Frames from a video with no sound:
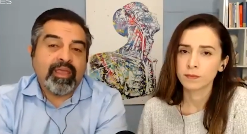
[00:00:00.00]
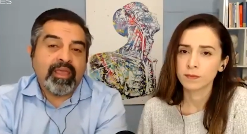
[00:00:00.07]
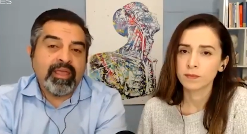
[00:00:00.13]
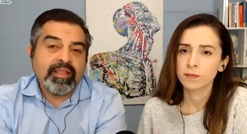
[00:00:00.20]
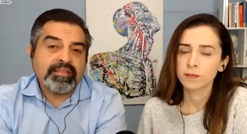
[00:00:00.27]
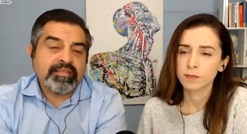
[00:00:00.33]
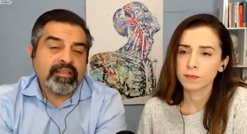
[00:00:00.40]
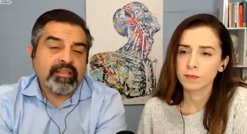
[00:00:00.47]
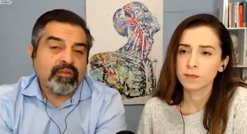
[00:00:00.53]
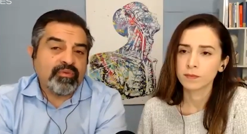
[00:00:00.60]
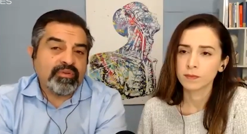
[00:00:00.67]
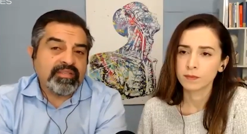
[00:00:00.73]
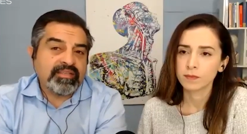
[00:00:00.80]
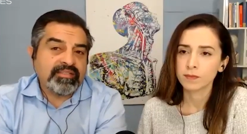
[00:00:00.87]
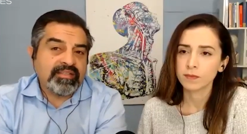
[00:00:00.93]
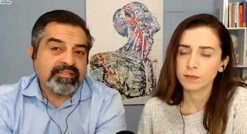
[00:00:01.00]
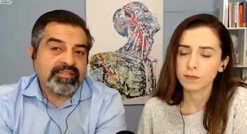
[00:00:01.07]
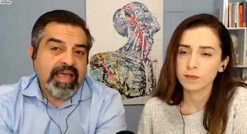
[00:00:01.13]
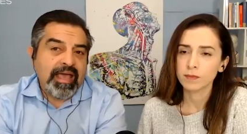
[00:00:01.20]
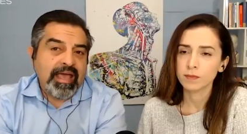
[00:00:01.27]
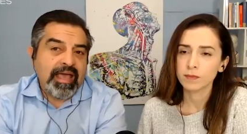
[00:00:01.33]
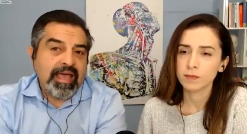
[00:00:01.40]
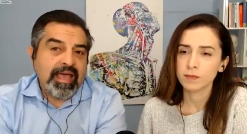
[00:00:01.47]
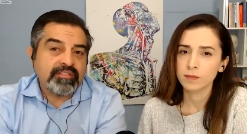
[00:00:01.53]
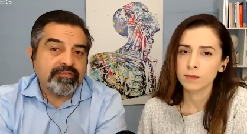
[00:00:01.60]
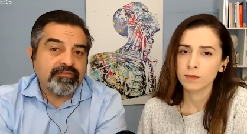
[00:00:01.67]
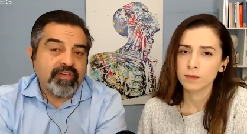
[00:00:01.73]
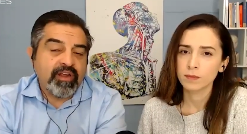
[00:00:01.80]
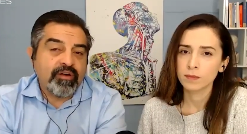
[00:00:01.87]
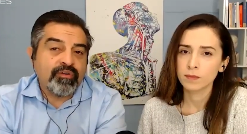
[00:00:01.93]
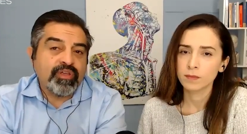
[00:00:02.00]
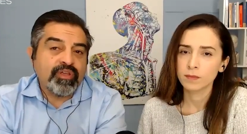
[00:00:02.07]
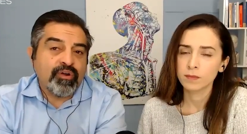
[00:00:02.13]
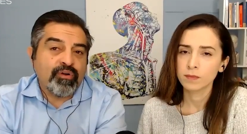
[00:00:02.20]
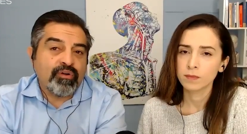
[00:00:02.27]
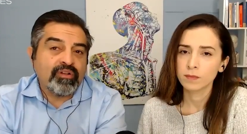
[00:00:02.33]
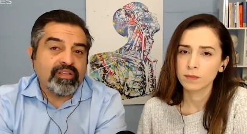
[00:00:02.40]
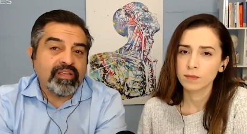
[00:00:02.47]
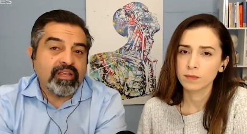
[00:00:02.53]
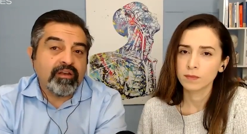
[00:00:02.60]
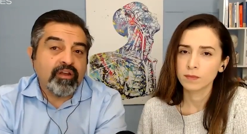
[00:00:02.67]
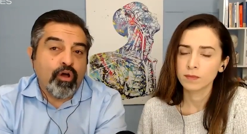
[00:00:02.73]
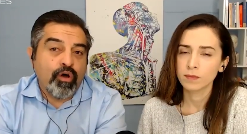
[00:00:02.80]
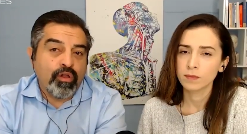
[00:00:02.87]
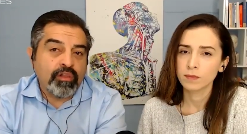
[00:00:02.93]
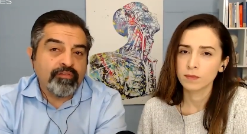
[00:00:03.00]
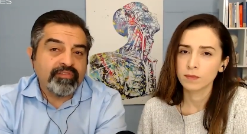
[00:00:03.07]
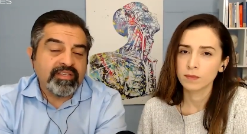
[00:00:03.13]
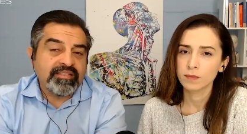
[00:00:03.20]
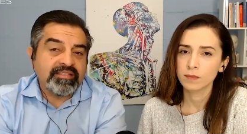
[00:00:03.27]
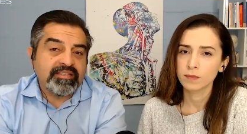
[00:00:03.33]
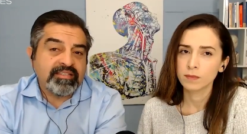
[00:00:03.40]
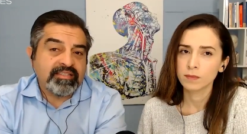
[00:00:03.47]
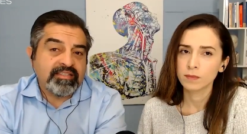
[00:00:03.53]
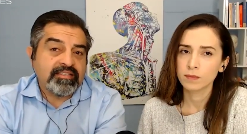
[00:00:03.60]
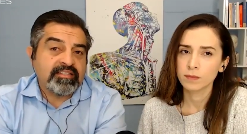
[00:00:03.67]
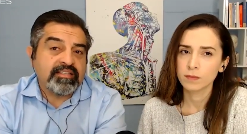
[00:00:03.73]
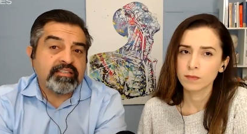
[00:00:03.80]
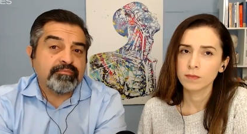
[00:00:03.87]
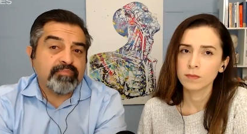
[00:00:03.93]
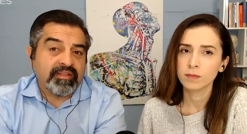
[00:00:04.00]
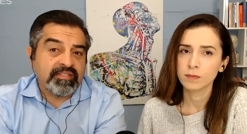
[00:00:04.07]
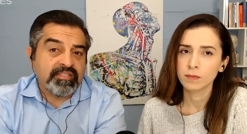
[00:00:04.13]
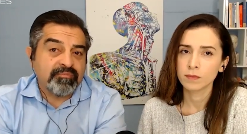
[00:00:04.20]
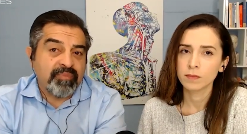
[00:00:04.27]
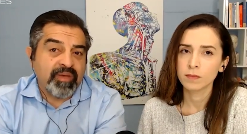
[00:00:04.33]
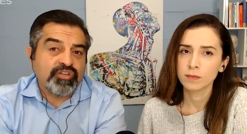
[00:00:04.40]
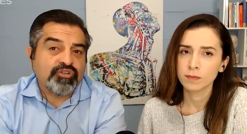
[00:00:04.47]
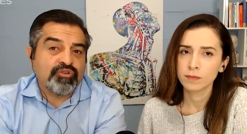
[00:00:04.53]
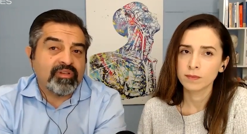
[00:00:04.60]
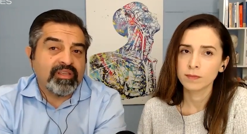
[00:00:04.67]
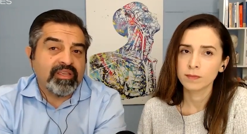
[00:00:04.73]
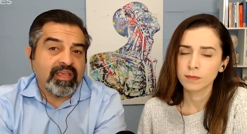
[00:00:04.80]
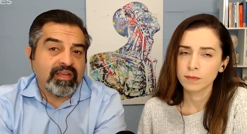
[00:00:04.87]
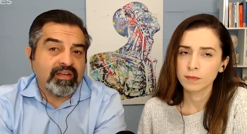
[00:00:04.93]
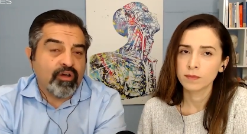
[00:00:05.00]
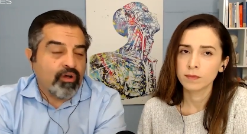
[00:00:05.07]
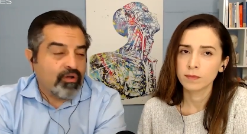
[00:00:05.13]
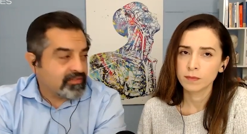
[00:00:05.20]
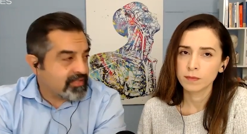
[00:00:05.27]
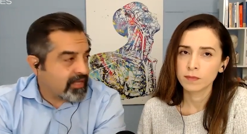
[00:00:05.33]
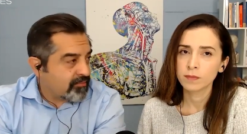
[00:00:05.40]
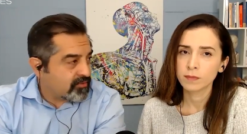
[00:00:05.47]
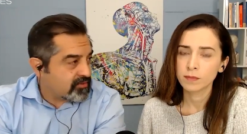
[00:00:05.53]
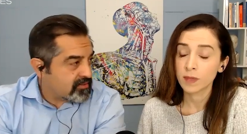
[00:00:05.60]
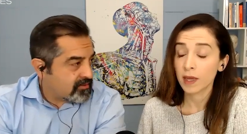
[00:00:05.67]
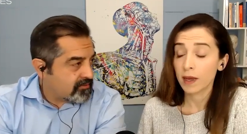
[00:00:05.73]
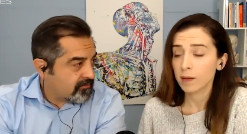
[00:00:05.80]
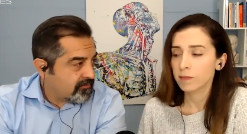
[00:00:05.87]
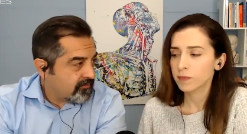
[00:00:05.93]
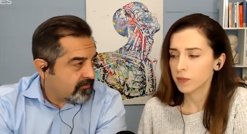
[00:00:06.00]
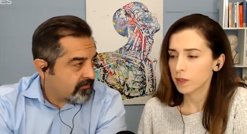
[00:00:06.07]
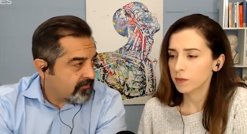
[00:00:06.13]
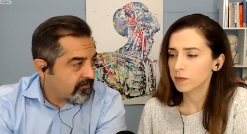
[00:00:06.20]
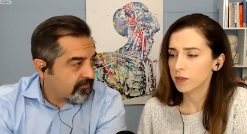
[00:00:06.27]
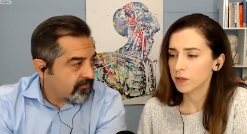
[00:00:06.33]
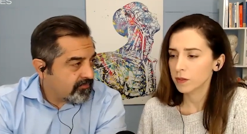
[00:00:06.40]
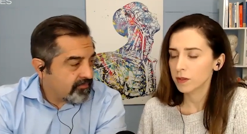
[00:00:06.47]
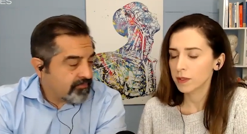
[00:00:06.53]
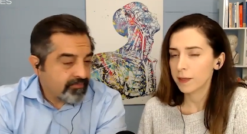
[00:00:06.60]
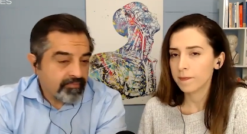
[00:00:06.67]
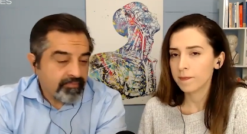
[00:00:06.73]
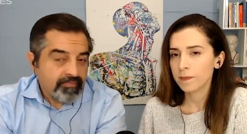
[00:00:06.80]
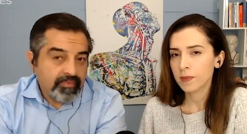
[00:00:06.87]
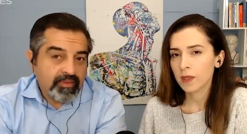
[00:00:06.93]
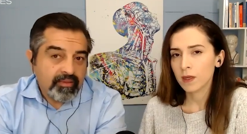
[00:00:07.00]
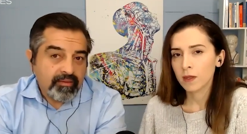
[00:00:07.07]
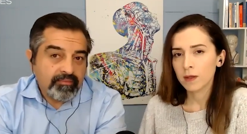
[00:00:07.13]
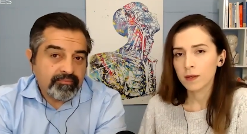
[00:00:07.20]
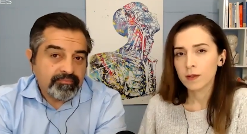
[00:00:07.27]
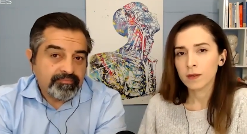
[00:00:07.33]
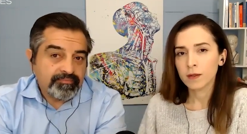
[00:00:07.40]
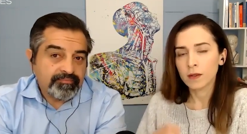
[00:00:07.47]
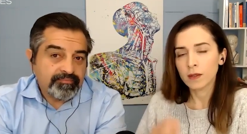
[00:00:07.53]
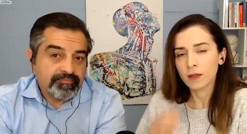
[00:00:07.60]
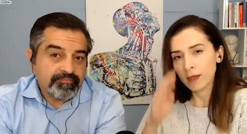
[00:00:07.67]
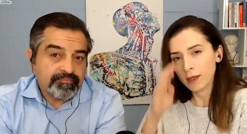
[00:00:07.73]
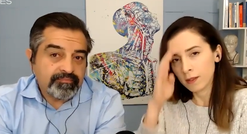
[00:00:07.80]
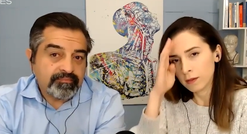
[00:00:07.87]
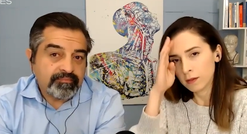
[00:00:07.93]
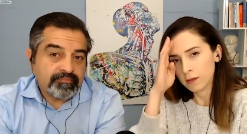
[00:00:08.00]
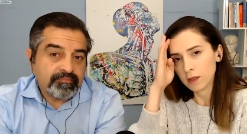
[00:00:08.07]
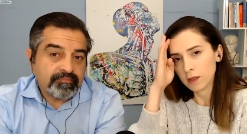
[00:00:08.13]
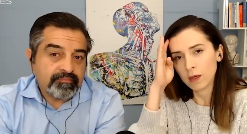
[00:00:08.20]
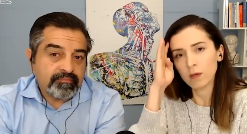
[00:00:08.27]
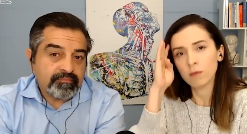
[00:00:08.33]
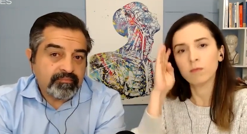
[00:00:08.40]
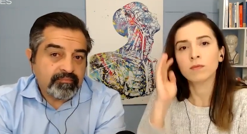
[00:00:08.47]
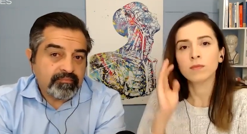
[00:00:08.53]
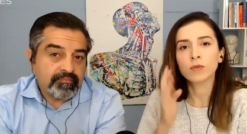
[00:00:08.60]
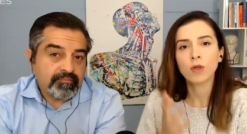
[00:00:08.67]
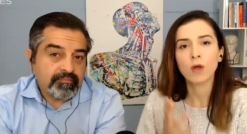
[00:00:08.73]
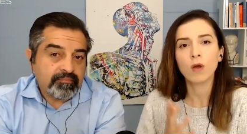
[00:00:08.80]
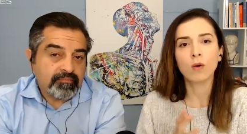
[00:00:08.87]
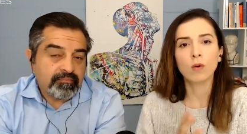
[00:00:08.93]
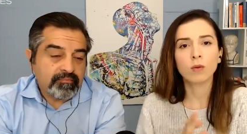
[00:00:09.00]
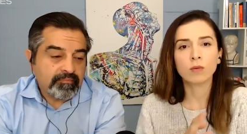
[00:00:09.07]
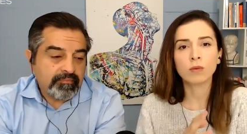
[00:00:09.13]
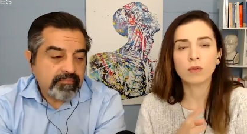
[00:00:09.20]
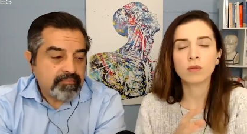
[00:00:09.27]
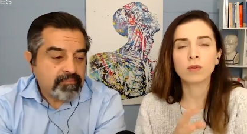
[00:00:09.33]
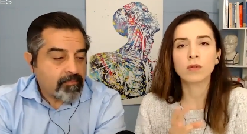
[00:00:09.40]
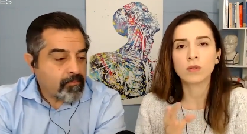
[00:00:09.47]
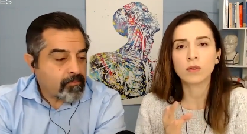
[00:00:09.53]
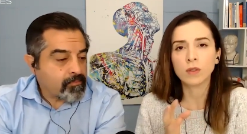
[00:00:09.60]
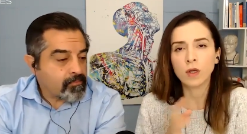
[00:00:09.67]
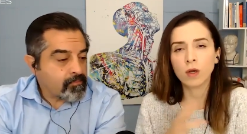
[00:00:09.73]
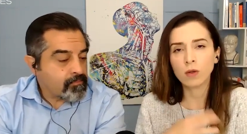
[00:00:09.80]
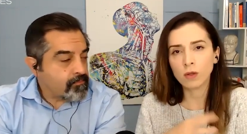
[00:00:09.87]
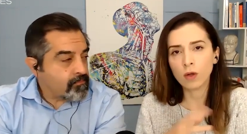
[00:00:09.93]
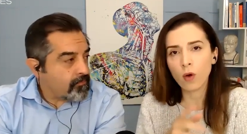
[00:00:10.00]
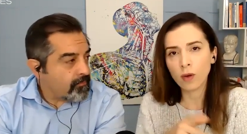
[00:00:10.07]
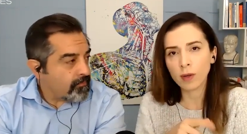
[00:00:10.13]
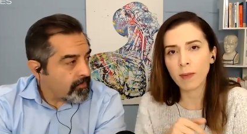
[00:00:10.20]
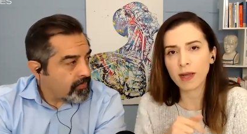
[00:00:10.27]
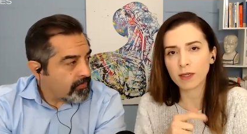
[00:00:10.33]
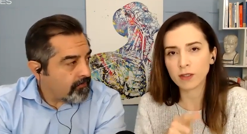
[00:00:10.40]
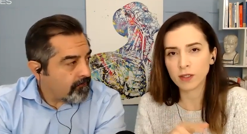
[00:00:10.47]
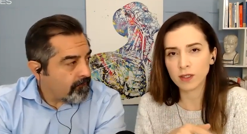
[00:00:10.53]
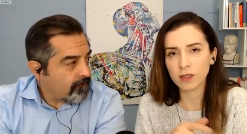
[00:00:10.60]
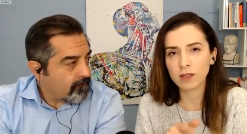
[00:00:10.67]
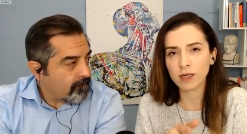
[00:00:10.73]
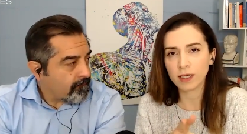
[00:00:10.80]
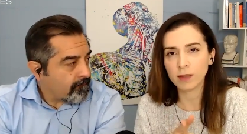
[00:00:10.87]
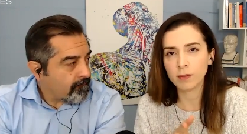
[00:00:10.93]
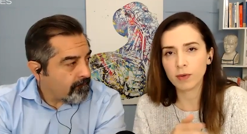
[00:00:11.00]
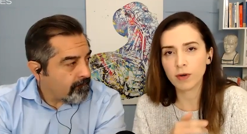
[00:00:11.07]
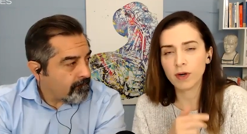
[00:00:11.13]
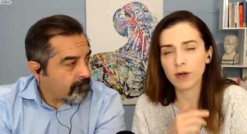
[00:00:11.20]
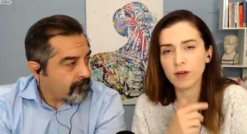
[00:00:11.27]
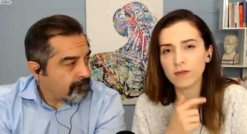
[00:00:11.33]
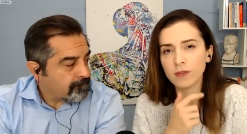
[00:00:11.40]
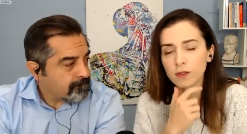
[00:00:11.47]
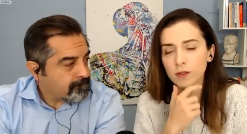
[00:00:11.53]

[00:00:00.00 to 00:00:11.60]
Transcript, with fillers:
Speaker 1: insulin resistance happens very early in all of these diseases but especially in alzheimer's
Speaker 2: yeah absolutely and um, so, going back to the second part of this